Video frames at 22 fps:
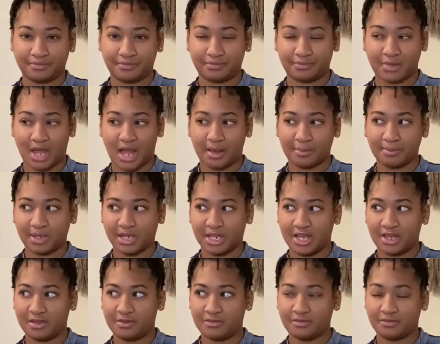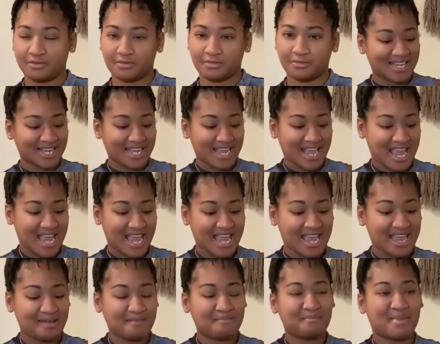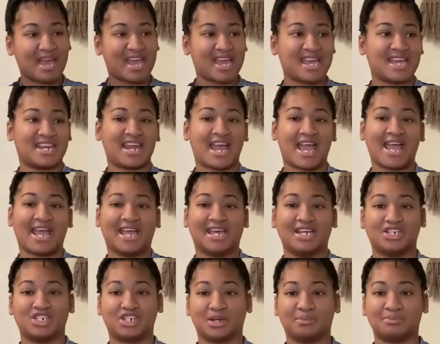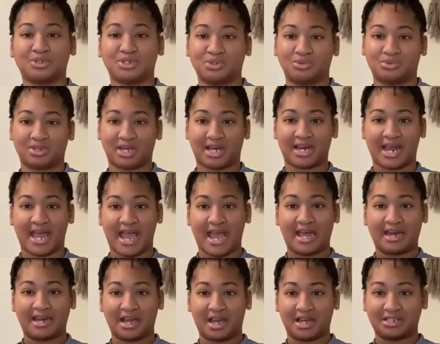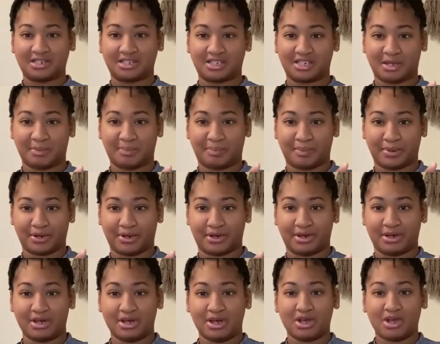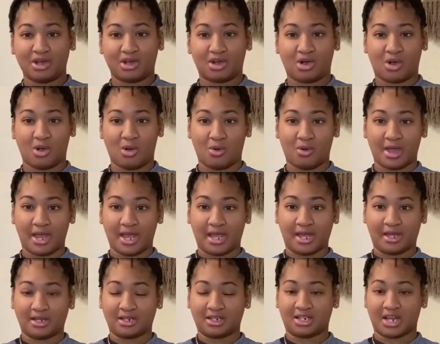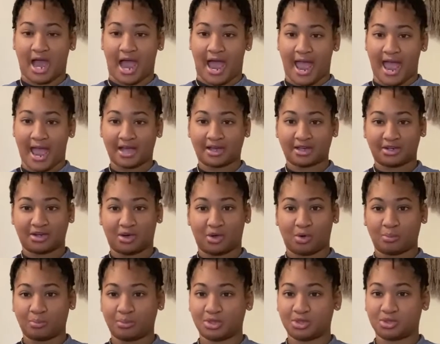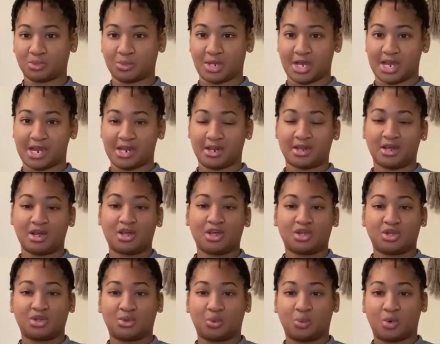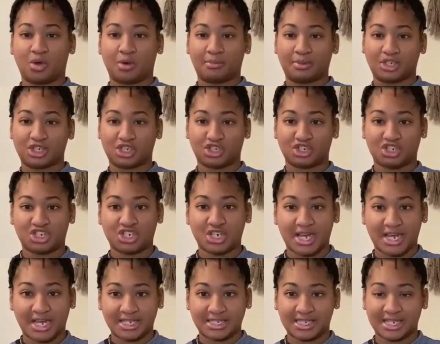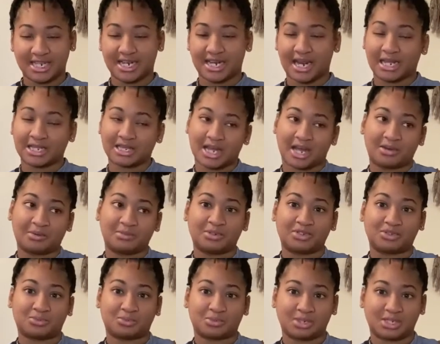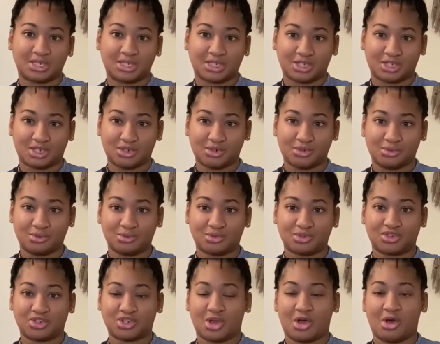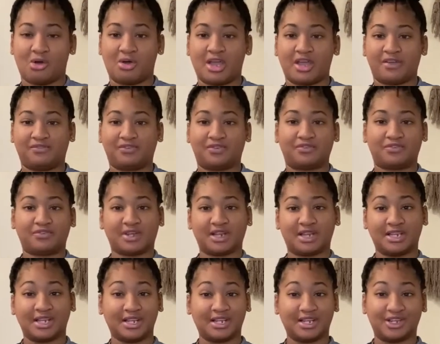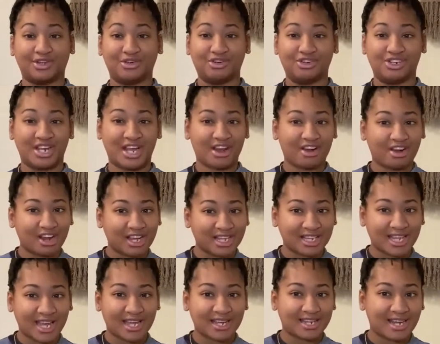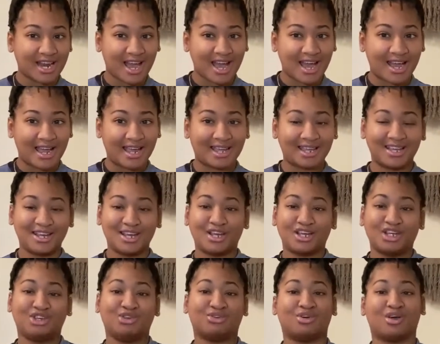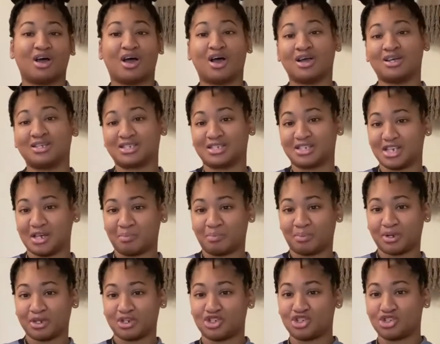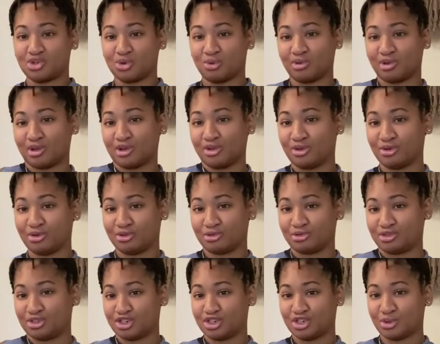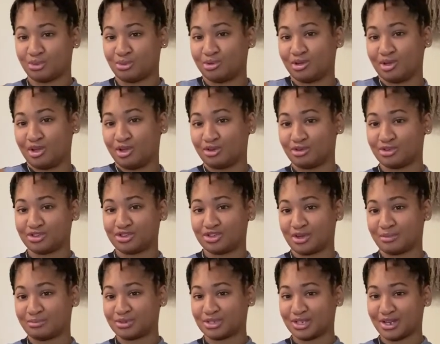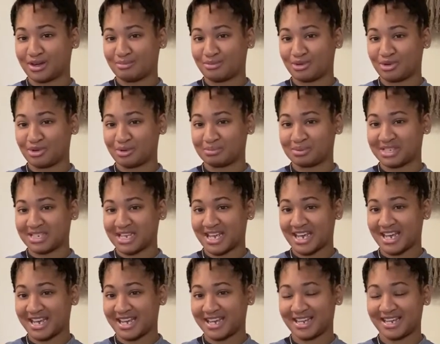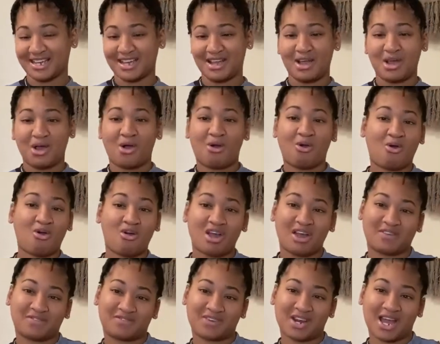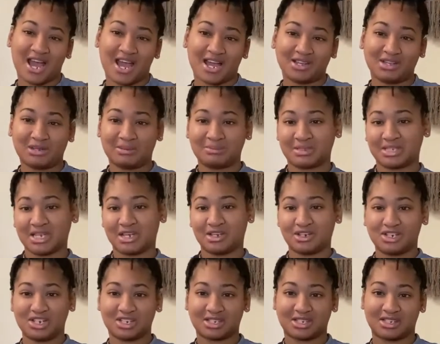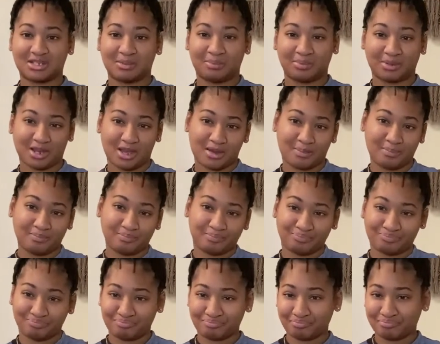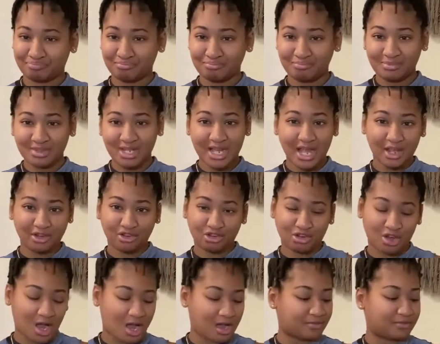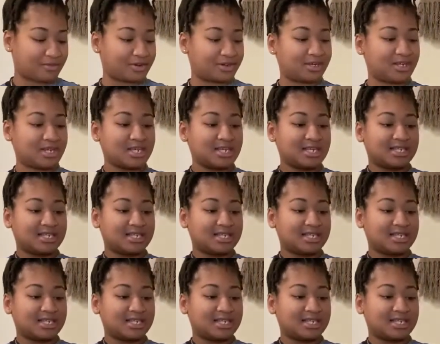I believe. He made a jumpsuit that had a zipper going diagonal between the woman's chest, and I thought it was really cute. So if you're feeling a little daring that night, you can unzip it, show a little something, you know what I'm saying? Or if not, you know what I'm saying, just zip it up and you're covered.